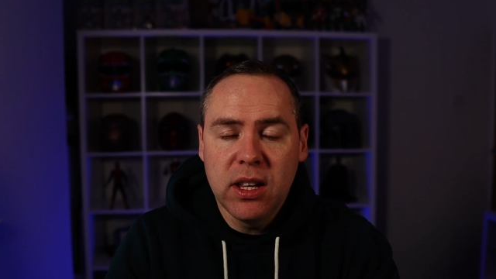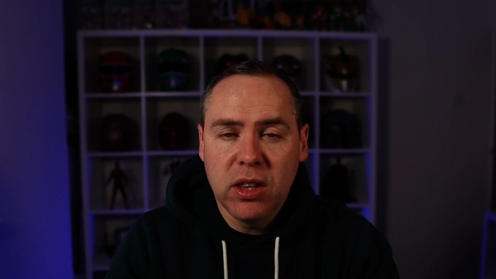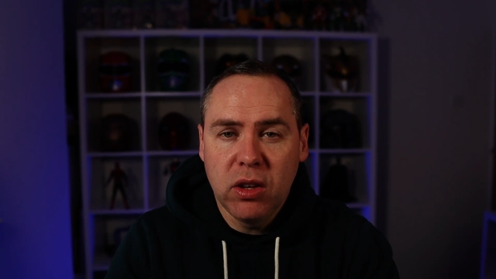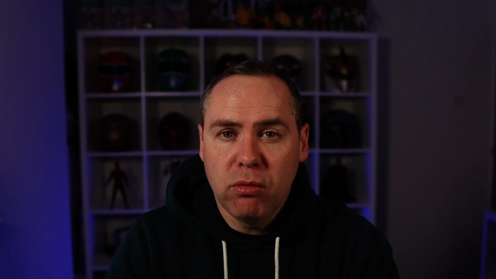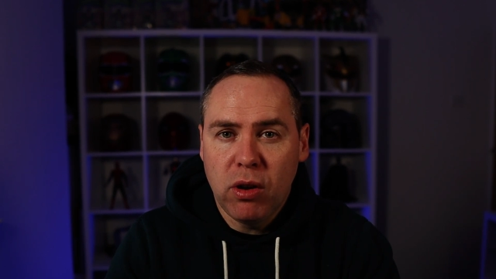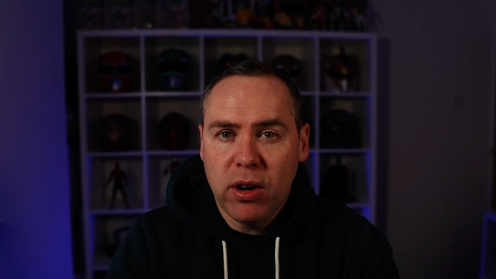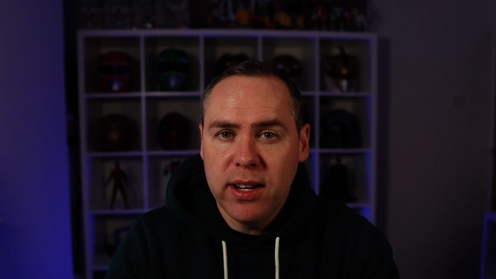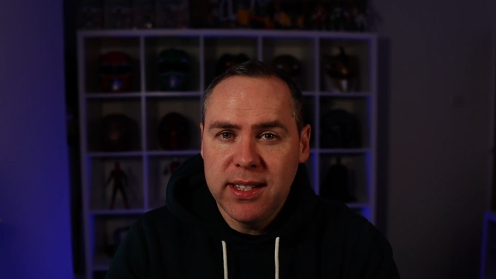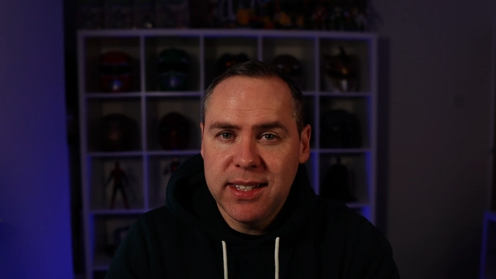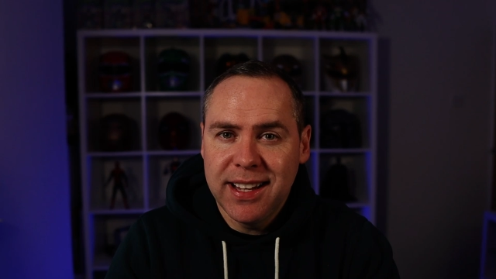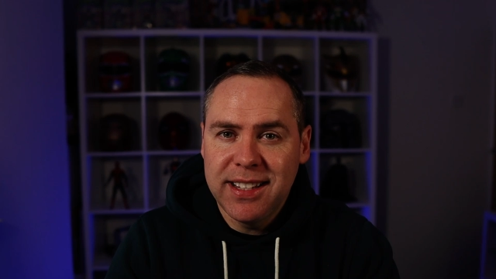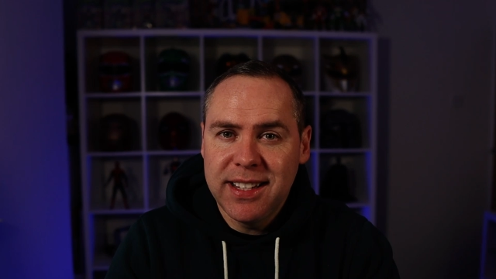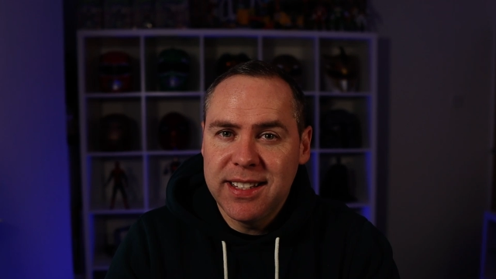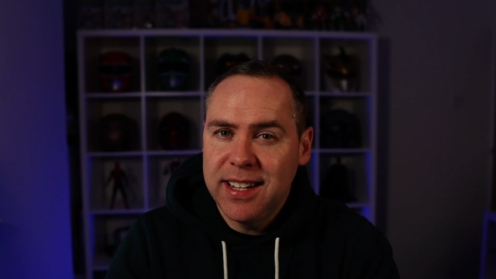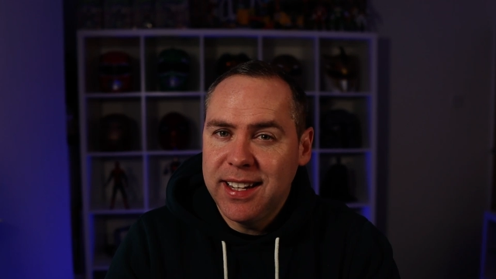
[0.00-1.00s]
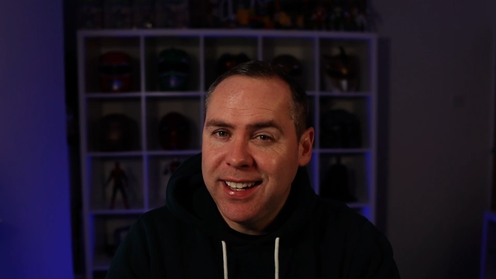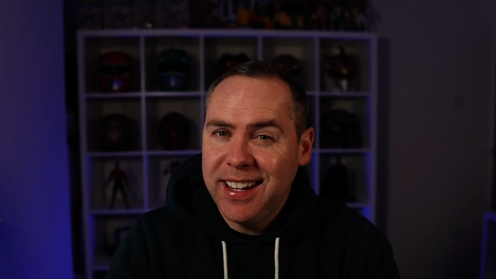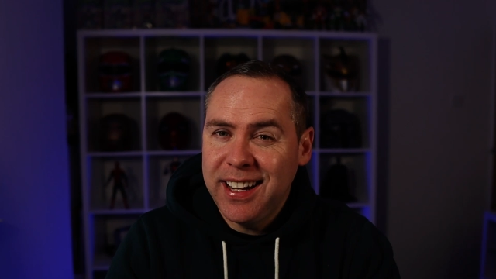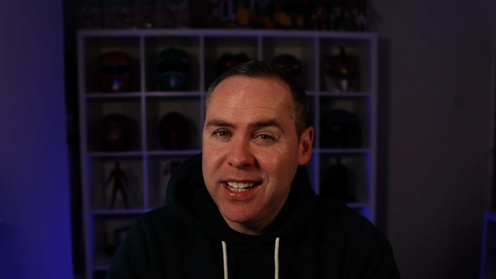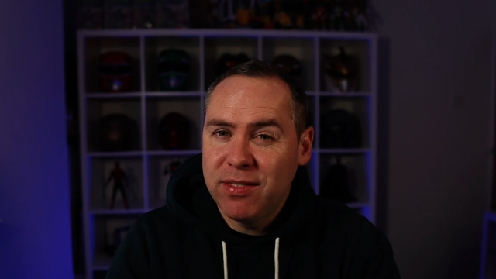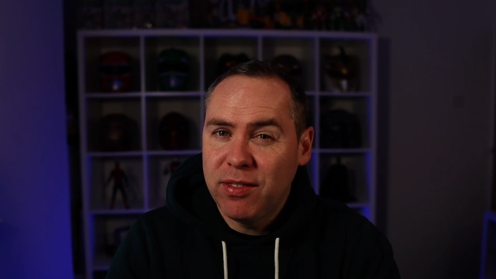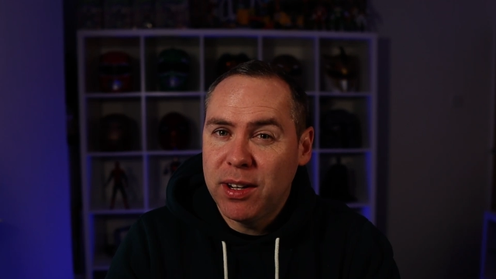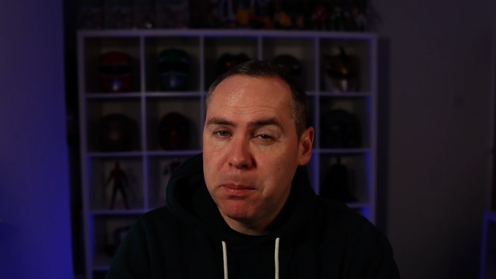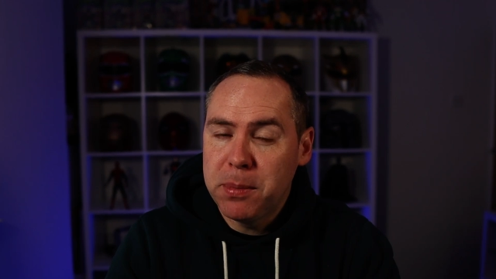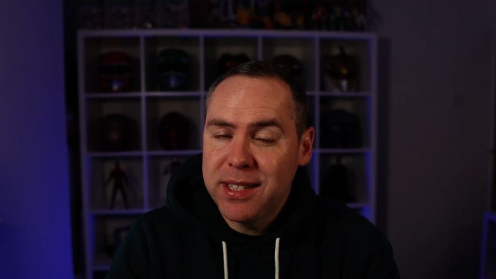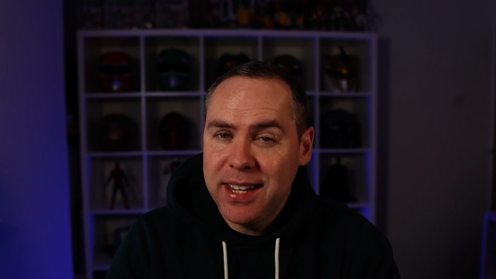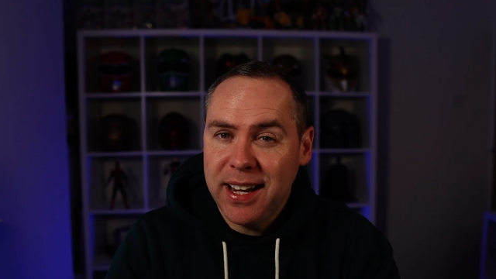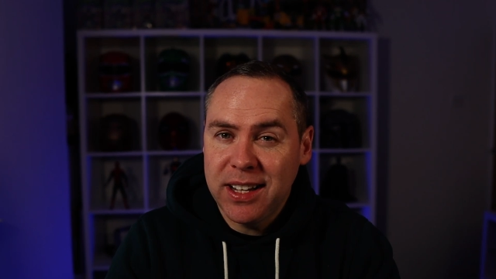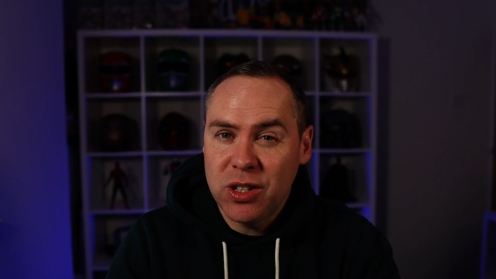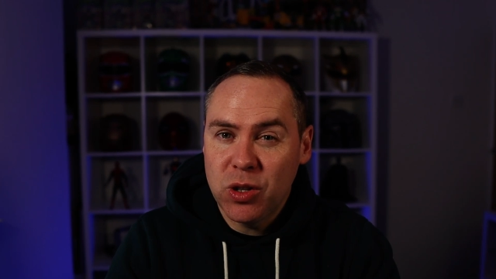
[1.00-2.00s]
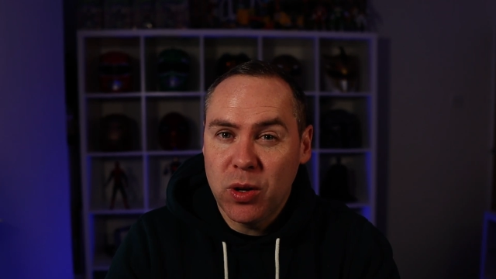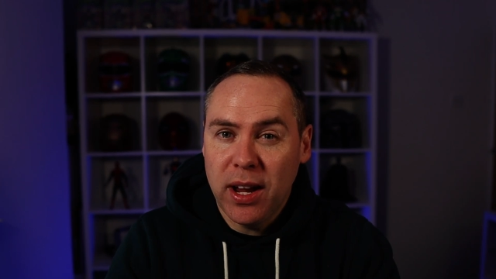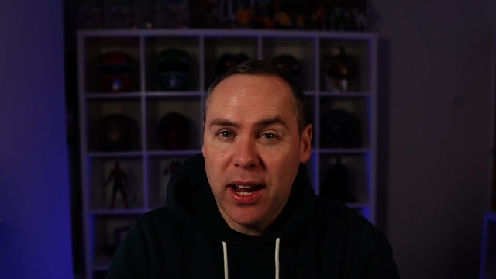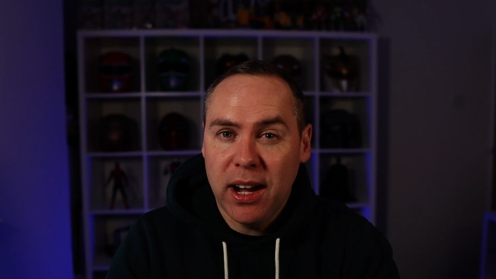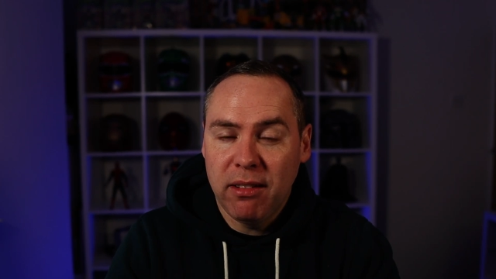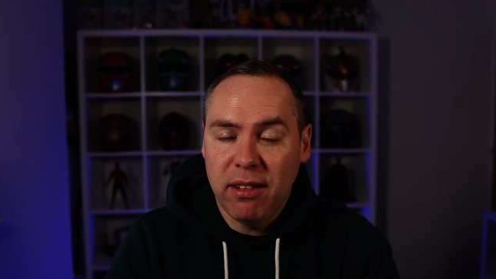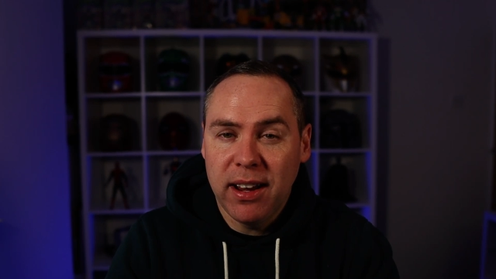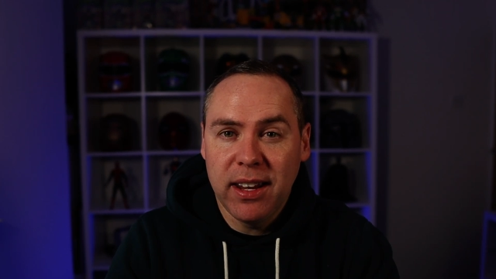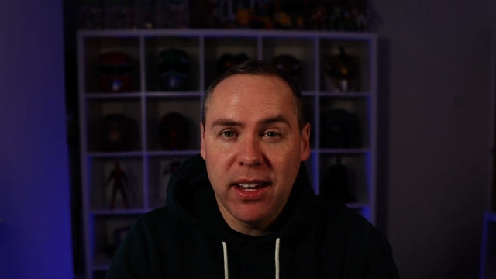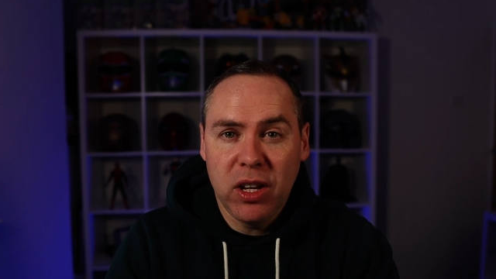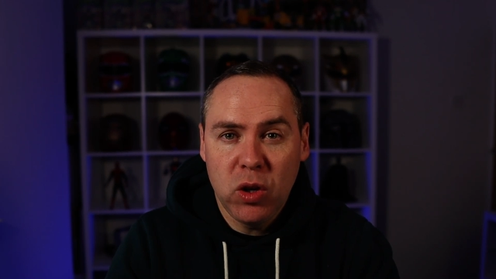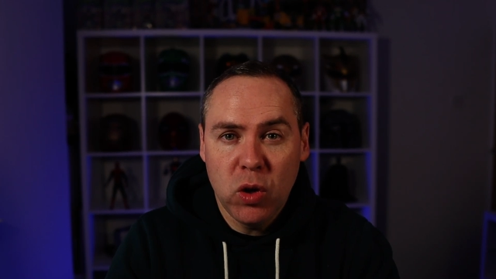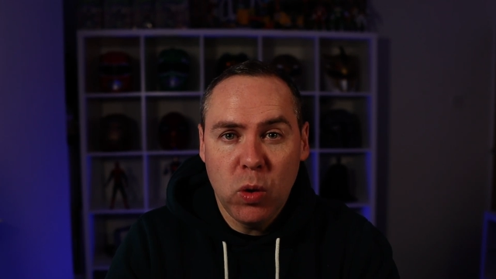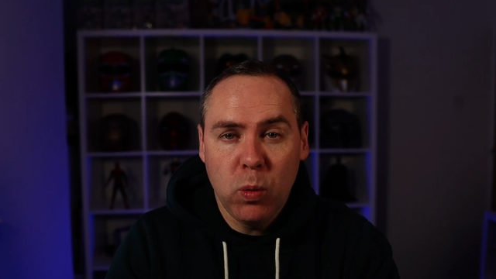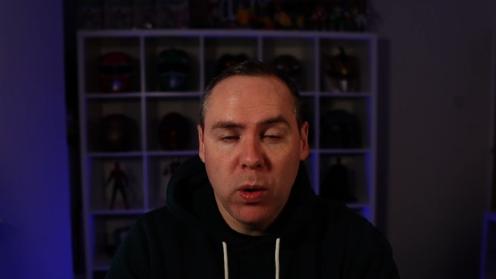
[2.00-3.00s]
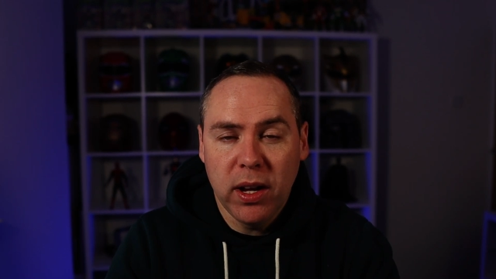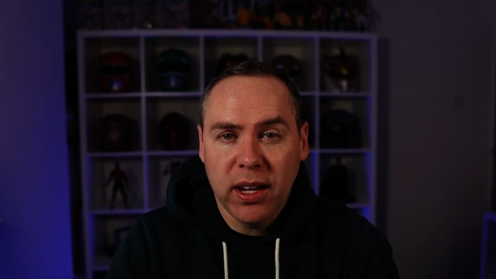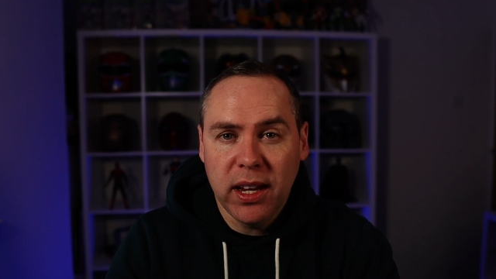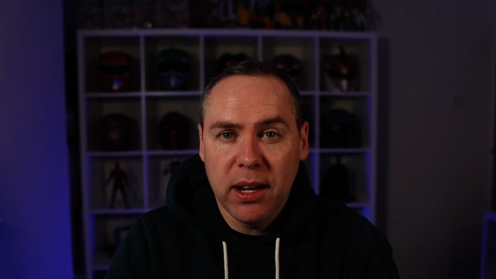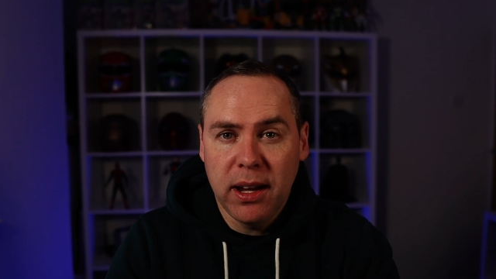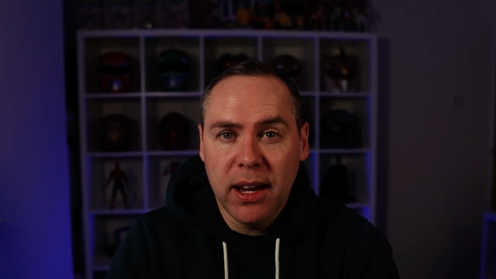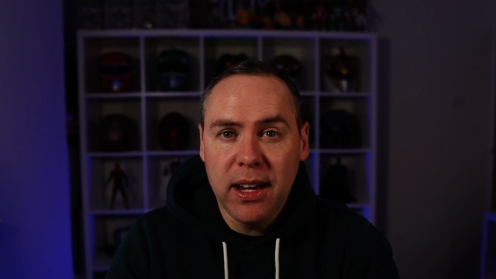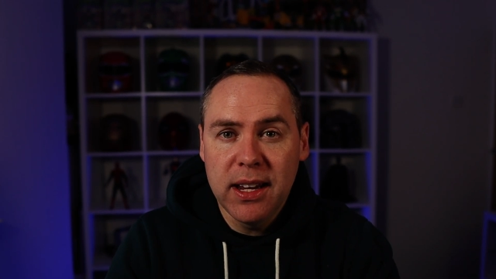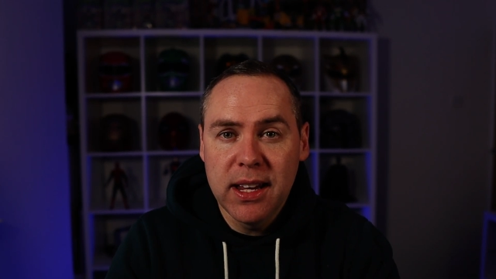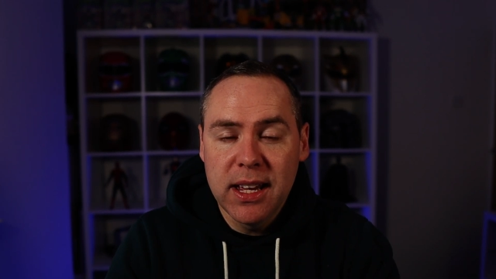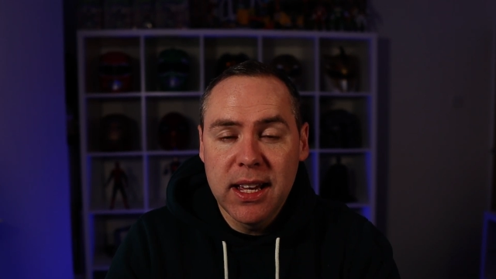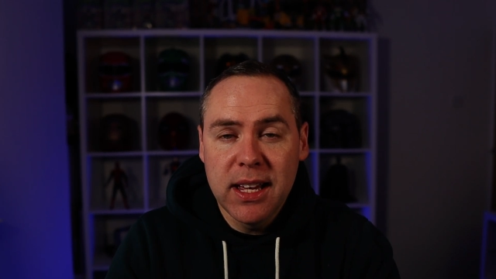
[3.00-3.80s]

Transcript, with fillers: the right settings it needs for the particular area that you're working in,